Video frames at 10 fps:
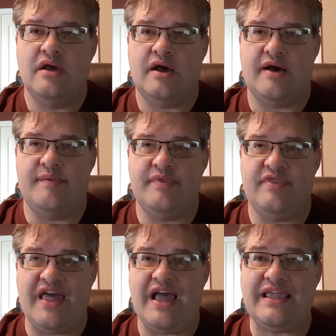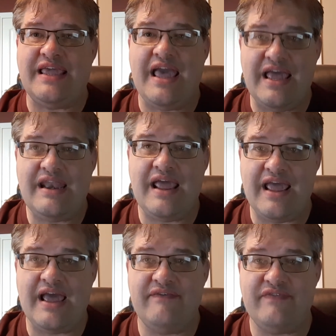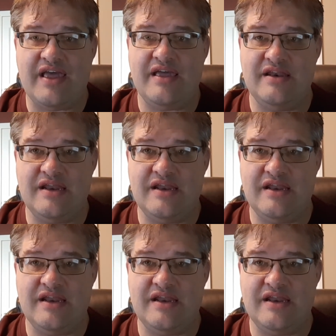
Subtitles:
that can have an